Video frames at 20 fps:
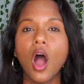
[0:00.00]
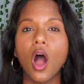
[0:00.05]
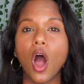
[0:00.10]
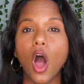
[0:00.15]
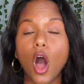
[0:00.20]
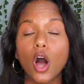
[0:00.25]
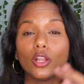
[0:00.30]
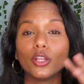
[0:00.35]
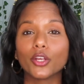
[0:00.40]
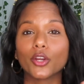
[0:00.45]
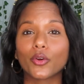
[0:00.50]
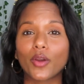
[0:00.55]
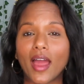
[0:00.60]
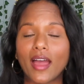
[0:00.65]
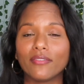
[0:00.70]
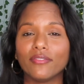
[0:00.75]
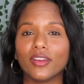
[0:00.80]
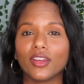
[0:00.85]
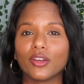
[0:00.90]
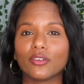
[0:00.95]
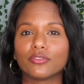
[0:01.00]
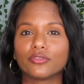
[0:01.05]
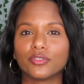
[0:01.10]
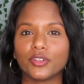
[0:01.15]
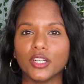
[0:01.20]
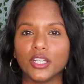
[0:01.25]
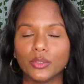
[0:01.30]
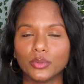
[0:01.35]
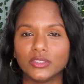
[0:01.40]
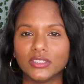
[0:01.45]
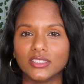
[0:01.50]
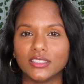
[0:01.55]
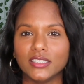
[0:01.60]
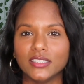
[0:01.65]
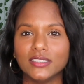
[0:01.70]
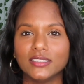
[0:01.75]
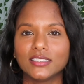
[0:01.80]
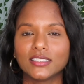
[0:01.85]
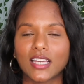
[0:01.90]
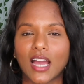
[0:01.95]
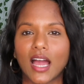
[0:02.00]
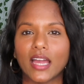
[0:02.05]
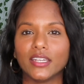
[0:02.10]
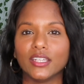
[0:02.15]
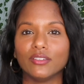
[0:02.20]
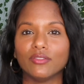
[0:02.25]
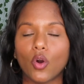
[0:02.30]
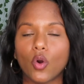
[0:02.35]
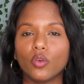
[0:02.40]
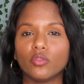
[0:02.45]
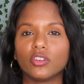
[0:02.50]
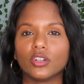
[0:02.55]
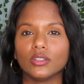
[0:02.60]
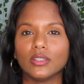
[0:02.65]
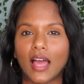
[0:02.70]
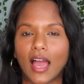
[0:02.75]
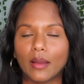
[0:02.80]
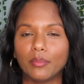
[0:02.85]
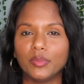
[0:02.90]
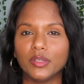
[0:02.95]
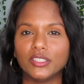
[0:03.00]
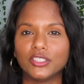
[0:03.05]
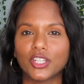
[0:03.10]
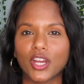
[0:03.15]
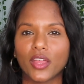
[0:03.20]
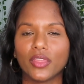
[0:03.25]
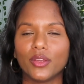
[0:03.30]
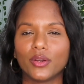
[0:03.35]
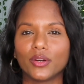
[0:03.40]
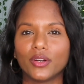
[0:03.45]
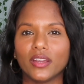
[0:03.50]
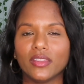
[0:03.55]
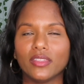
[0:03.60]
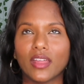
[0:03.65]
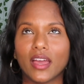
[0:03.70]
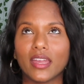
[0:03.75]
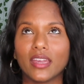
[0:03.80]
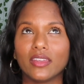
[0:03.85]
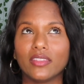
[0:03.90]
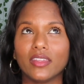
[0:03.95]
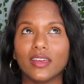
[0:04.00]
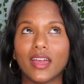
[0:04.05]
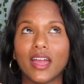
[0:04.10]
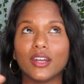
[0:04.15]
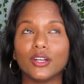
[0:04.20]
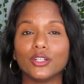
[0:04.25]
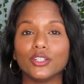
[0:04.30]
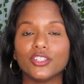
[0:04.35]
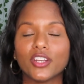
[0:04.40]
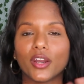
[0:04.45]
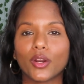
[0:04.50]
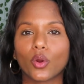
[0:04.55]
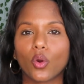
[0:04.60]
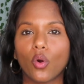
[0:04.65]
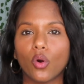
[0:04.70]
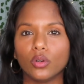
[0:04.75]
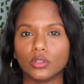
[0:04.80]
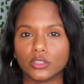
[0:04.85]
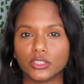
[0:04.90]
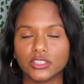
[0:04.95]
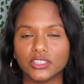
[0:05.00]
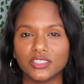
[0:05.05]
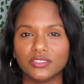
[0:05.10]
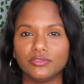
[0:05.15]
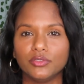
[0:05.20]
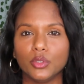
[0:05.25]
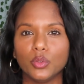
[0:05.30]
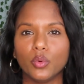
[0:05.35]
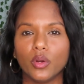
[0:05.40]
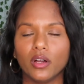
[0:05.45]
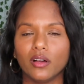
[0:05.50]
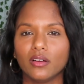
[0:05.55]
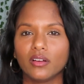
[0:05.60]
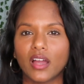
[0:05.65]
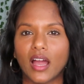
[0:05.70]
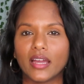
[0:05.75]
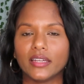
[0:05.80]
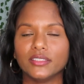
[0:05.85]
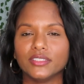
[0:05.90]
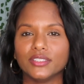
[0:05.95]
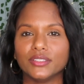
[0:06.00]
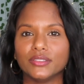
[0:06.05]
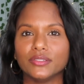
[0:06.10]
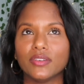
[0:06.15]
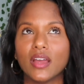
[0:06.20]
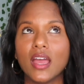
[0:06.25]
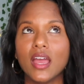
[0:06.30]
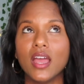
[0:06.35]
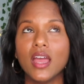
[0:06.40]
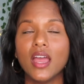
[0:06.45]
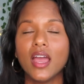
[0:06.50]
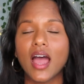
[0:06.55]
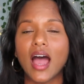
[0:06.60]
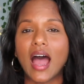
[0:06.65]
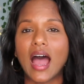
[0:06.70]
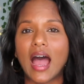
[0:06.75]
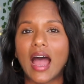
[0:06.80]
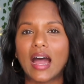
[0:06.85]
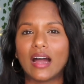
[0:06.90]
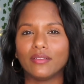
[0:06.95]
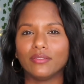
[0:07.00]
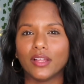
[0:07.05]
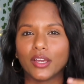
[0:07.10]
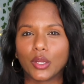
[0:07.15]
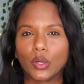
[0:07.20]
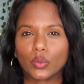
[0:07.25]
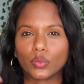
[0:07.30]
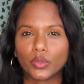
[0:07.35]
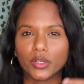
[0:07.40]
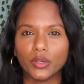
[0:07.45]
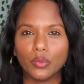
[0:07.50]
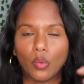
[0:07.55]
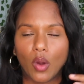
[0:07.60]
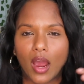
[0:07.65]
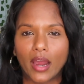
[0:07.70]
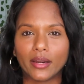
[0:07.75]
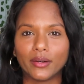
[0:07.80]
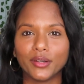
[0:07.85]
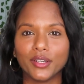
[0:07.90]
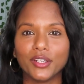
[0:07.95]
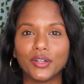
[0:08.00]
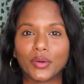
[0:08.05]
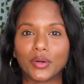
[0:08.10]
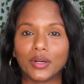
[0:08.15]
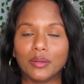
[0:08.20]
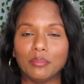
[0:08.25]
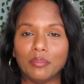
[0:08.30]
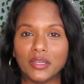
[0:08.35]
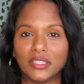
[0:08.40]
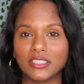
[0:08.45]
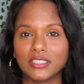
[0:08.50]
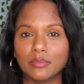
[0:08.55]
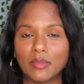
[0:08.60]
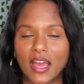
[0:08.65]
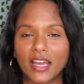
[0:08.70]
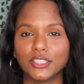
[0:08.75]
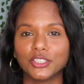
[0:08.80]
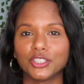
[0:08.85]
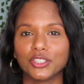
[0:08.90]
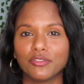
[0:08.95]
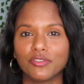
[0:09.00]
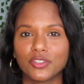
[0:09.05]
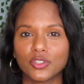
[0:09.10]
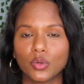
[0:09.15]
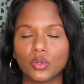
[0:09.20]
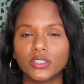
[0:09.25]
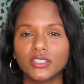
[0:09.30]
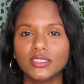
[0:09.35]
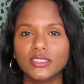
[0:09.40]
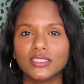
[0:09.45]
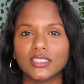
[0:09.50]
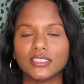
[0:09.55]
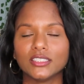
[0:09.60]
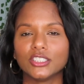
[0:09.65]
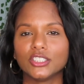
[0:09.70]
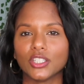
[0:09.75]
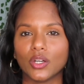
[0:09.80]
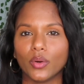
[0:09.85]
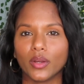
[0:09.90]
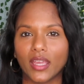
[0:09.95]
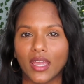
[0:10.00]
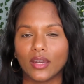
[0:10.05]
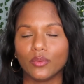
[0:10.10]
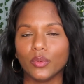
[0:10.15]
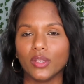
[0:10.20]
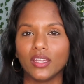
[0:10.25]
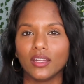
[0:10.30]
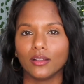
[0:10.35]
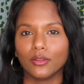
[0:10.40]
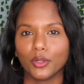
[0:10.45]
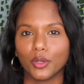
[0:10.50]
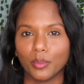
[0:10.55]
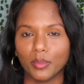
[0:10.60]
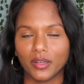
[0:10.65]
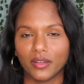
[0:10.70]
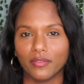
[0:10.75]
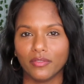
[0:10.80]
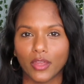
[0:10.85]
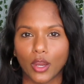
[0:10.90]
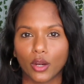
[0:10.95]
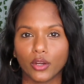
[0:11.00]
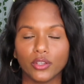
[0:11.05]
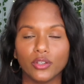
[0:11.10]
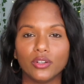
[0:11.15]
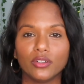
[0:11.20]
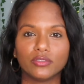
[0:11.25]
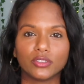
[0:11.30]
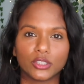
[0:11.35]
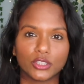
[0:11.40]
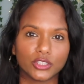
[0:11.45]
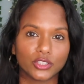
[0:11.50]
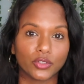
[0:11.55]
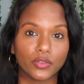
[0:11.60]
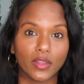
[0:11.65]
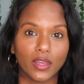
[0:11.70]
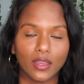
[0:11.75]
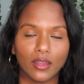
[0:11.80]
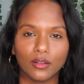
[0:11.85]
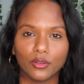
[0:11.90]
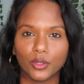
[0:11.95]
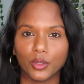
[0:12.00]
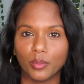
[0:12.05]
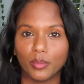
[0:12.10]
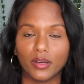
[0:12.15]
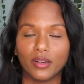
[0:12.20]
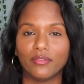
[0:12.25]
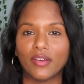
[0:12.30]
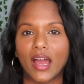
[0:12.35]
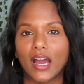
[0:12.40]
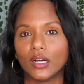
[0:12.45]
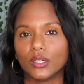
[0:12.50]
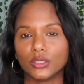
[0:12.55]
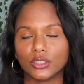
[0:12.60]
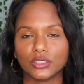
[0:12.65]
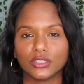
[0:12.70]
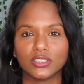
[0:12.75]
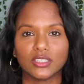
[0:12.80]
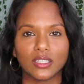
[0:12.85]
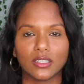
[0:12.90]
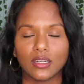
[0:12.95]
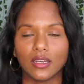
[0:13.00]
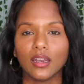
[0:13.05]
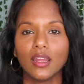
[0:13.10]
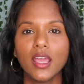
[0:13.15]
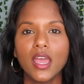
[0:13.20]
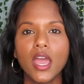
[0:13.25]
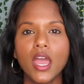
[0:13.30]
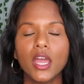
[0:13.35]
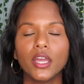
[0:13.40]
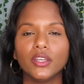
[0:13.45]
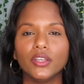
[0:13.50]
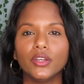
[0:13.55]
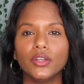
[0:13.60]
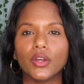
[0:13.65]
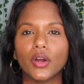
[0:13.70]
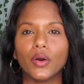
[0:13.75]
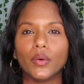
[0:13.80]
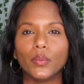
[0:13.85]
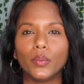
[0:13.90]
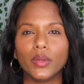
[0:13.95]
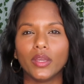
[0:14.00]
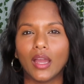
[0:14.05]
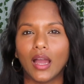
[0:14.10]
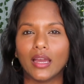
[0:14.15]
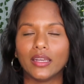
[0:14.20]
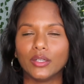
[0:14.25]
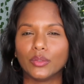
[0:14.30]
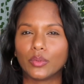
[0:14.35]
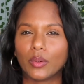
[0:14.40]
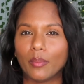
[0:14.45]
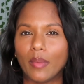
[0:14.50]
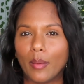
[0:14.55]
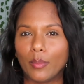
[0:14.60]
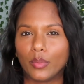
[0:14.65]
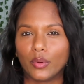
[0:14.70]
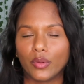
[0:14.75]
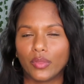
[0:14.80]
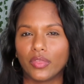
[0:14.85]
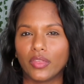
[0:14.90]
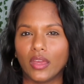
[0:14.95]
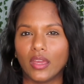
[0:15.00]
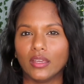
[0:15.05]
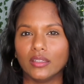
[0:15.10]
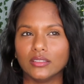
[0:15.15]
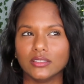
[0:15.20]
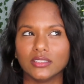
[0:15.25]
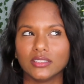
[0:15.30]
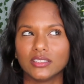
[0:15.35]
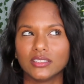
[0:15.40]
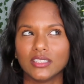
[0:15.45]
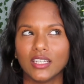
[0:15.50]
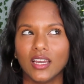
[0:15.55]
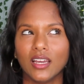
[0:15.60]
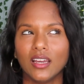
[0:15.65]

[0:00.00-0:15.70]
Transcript: holographic frequencies kind of overlap each other, and like the energetic cords, if you will, kind of have like a rewiring or a mismatch of sorts. And so again, we get a little bit of their universe, or they get a little bit of ours, and you know, we kind of remember things